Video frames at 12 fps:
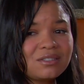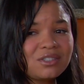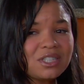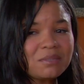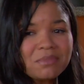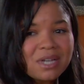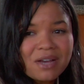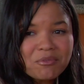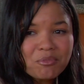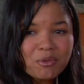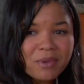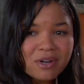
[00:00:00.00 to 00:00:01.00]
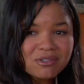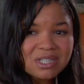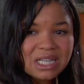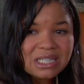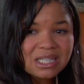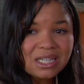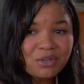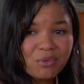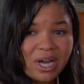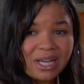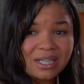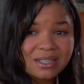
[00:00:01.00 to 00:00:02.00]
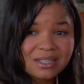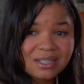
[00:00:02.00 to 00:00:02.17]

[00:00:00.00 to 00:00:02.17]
you shouldn't have been having premarital sex anyway.